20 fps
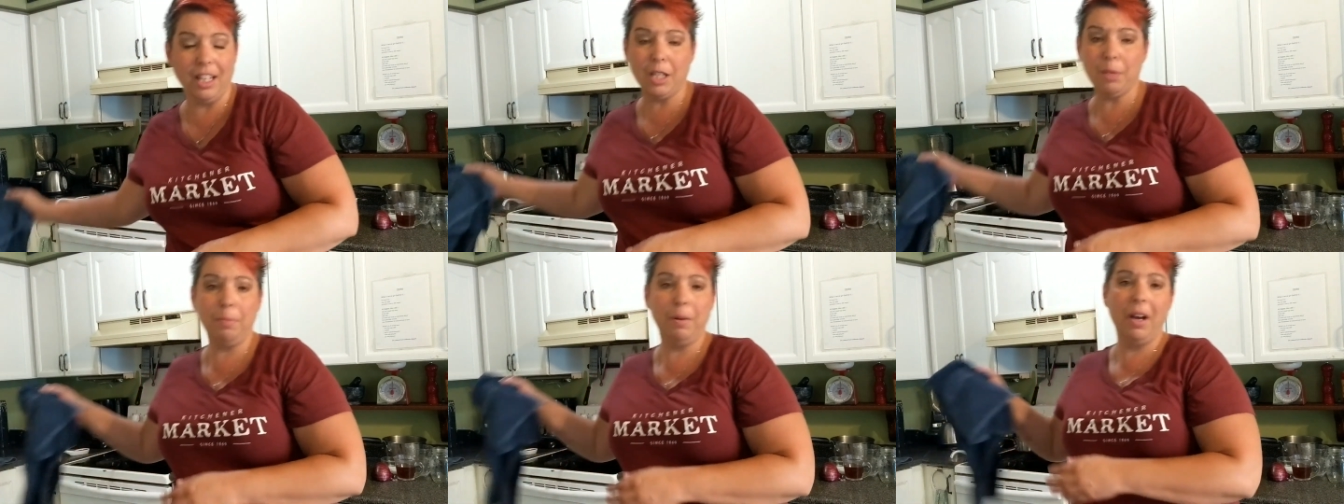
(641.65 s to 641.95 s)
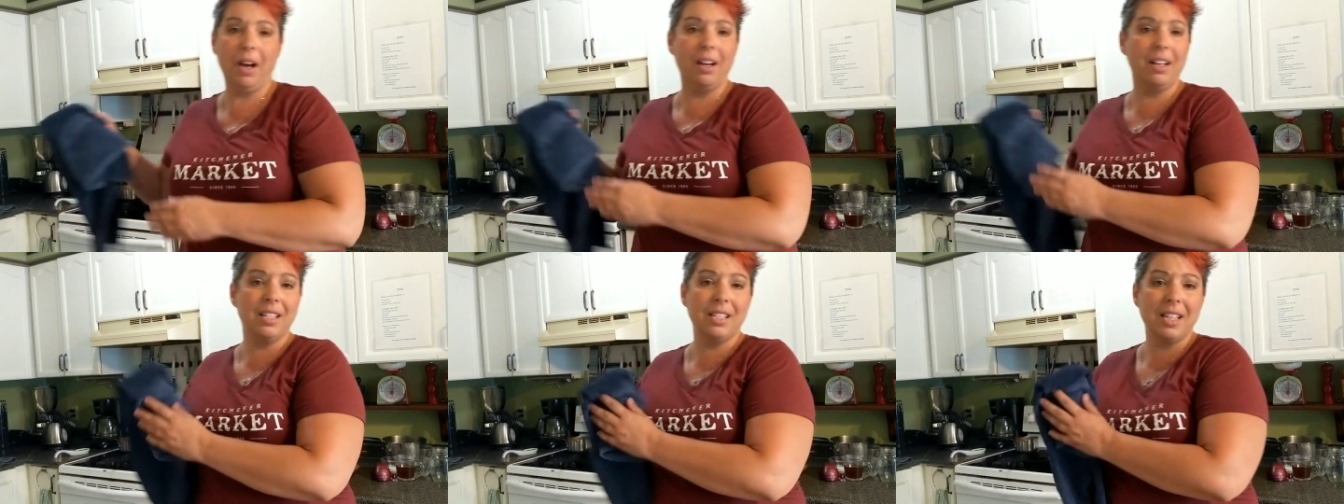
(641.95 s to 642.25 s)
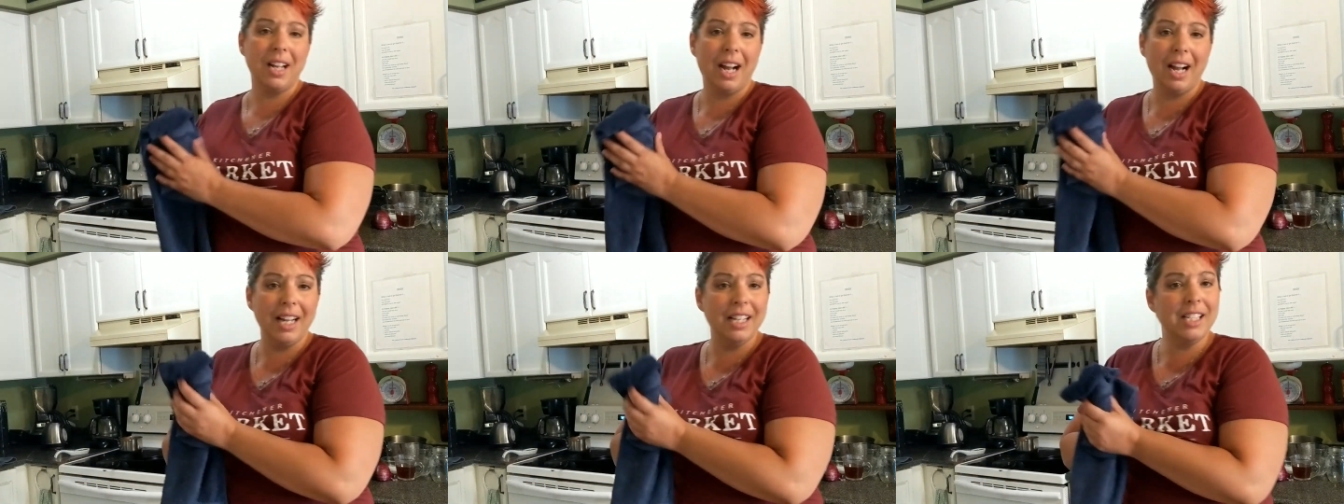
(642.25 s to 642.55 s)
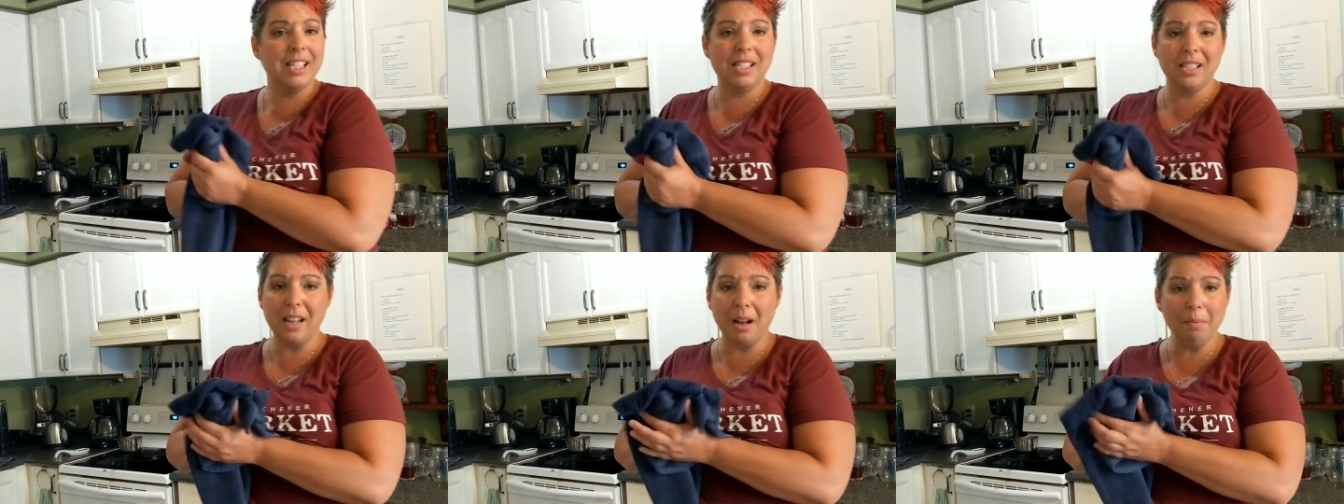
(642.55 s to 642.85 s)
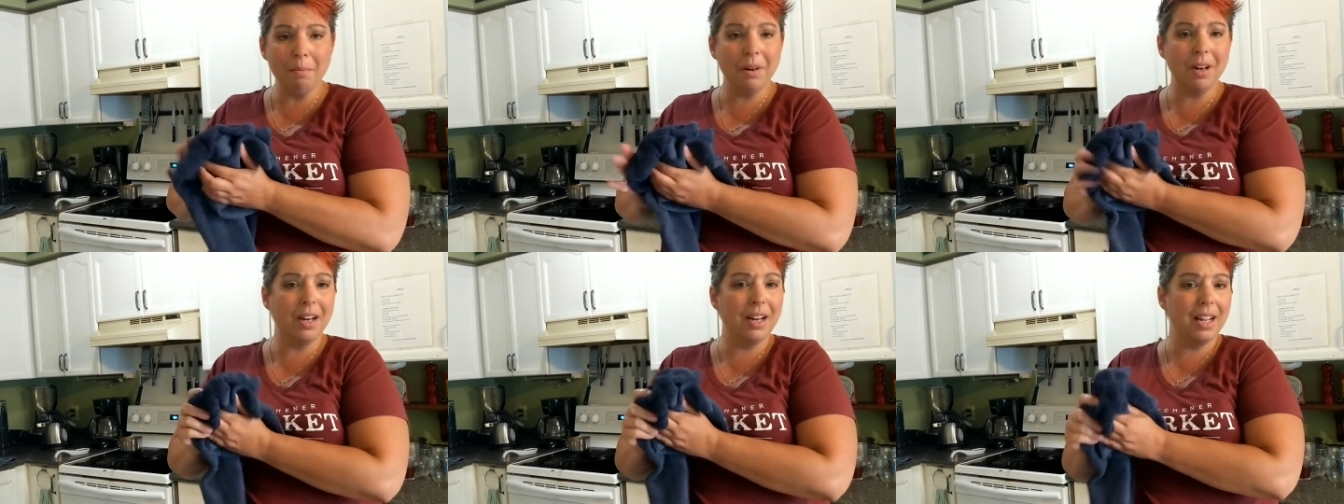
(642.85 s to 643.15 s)
Let's be honest, guys,
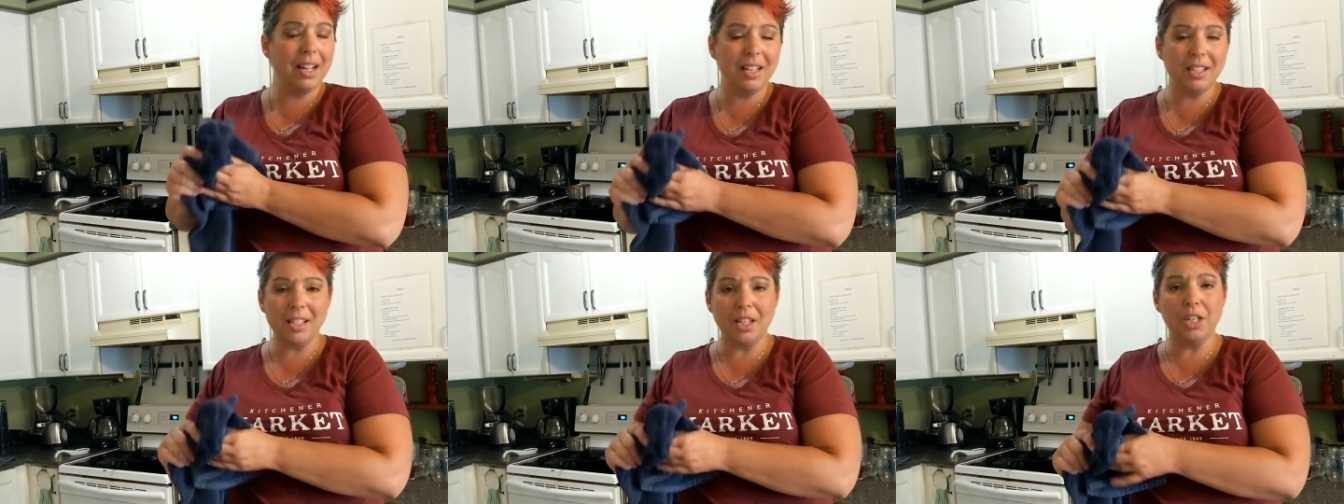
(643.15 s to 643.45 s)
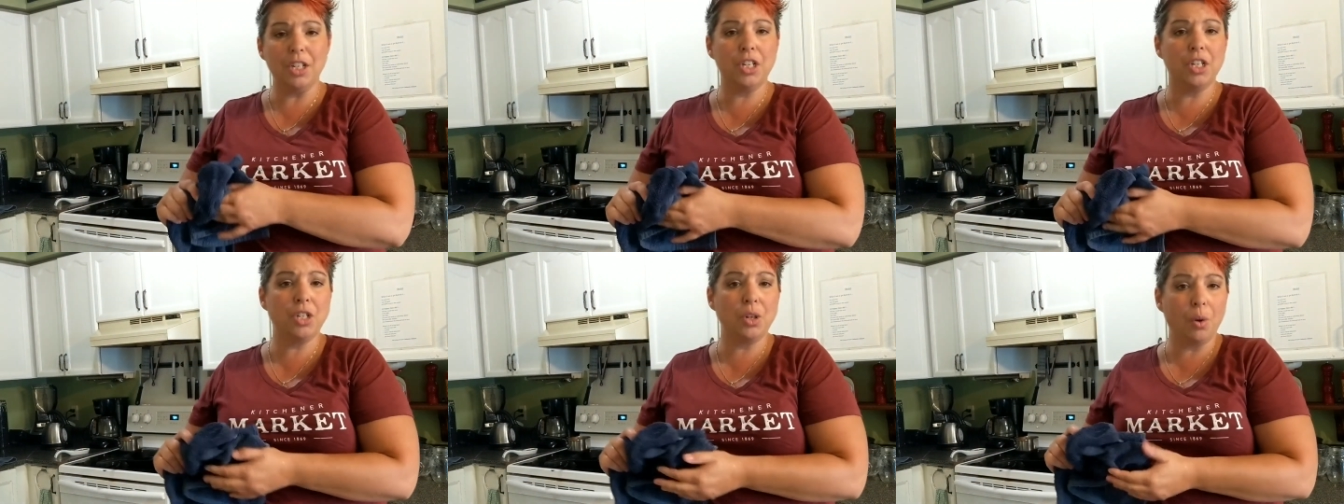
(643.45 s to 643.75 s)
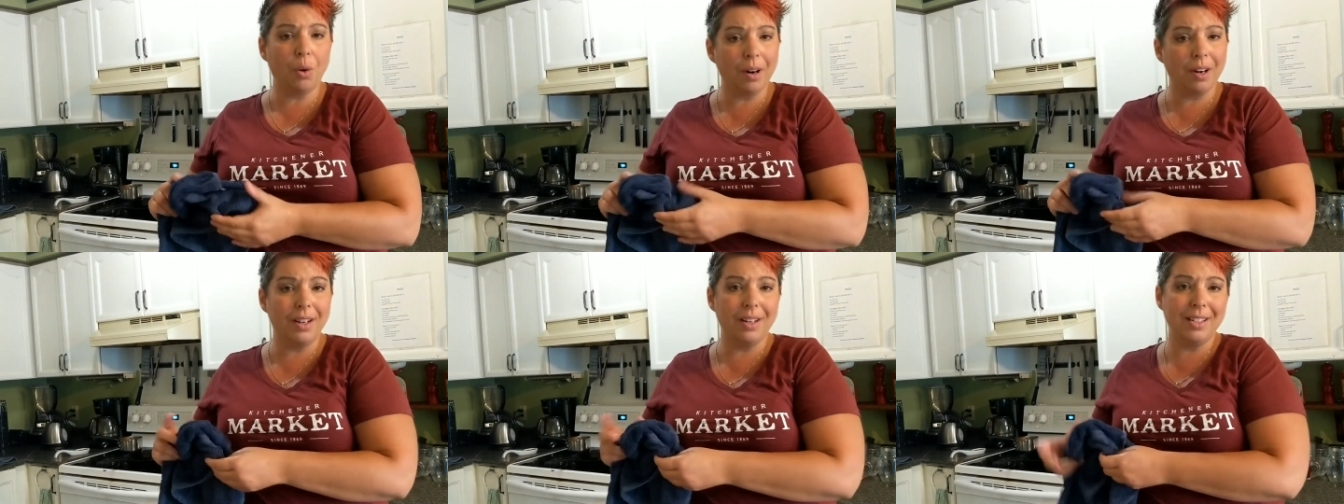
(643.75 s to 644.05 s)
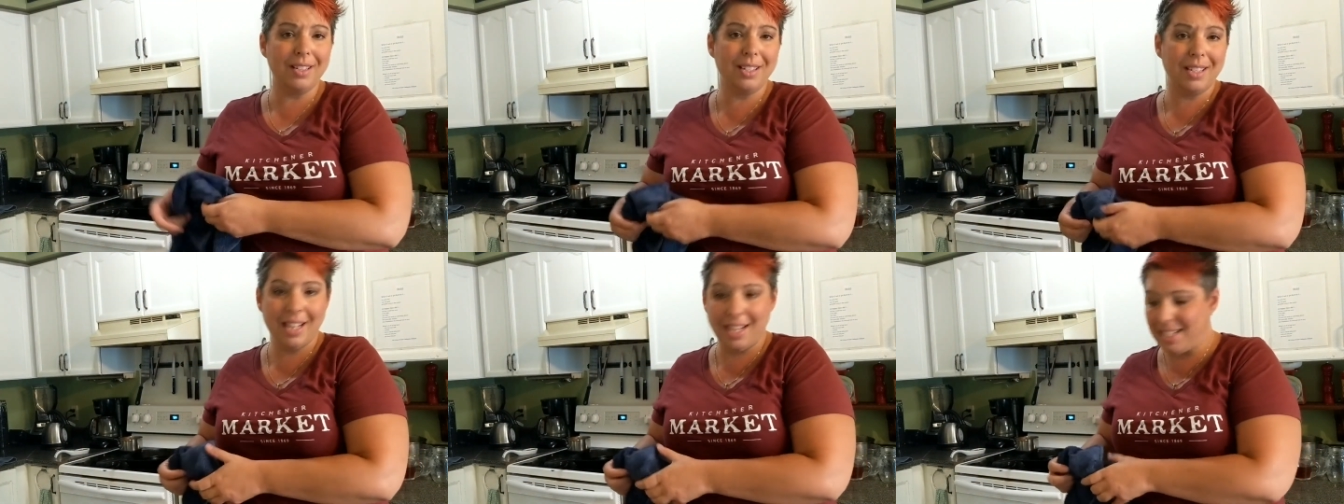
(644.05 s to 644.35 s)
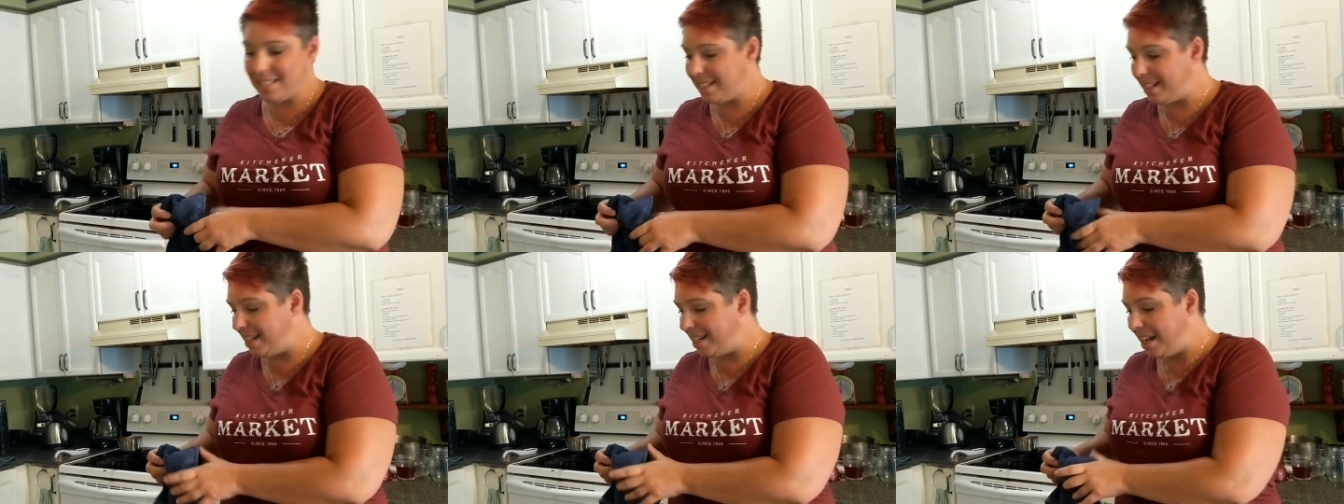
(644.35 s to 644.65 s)
summer is a short
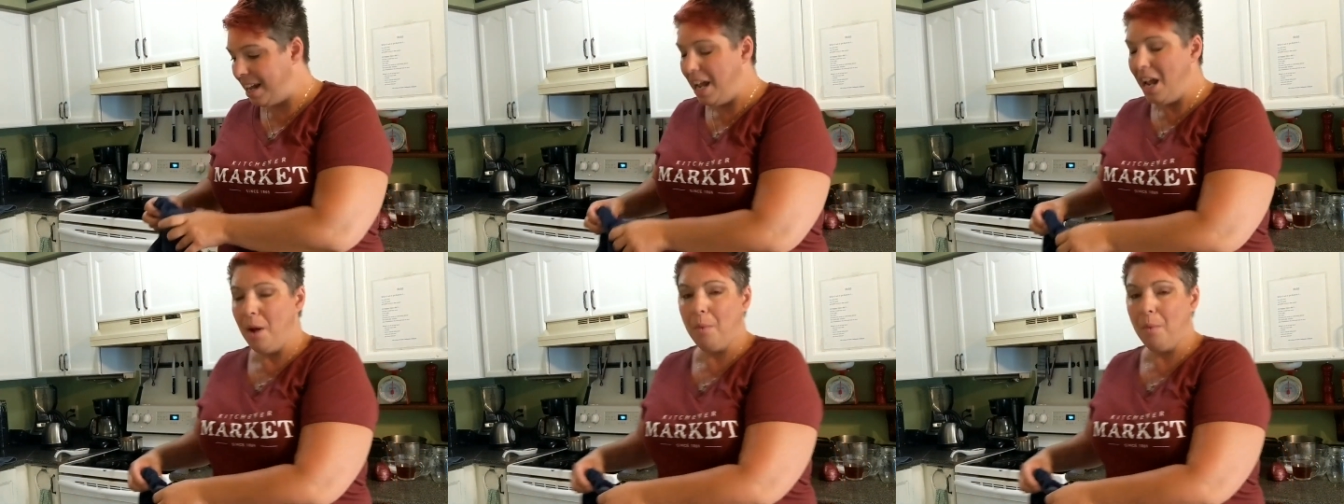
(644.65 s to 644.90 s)
season.